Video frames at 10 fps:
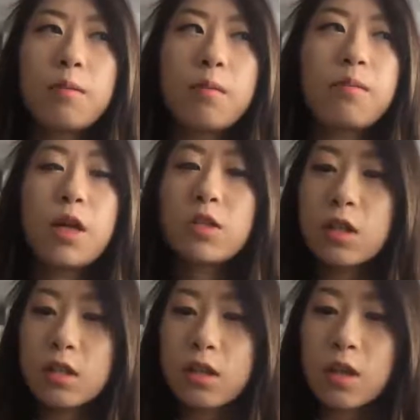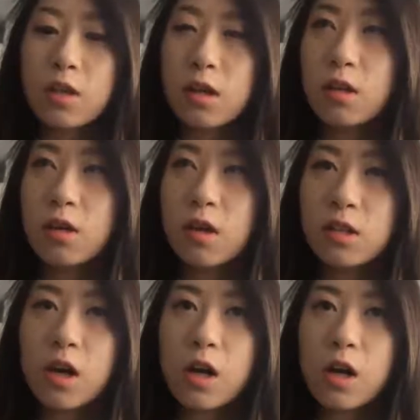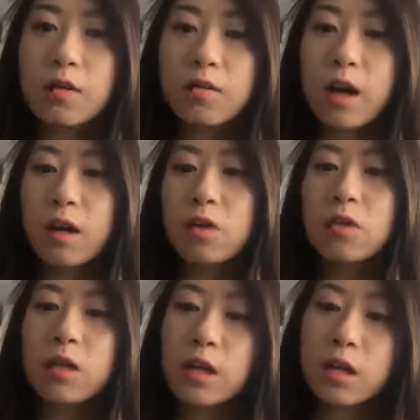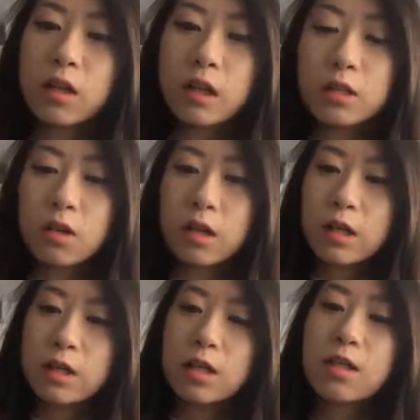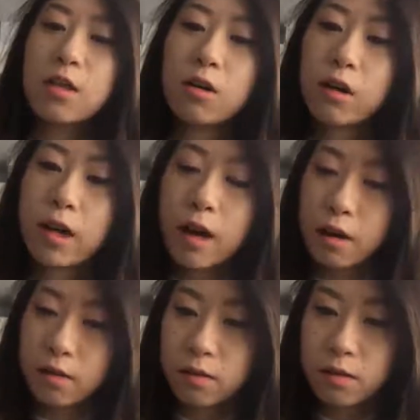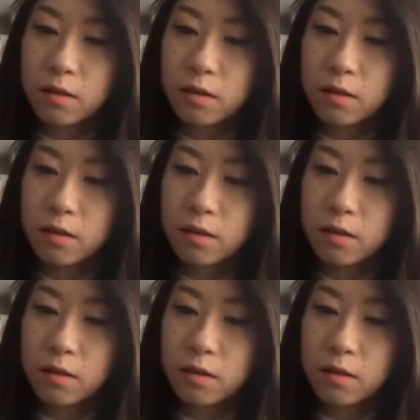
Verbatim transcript: metrics that you can look on top of that Google Analytics already doesn't already have.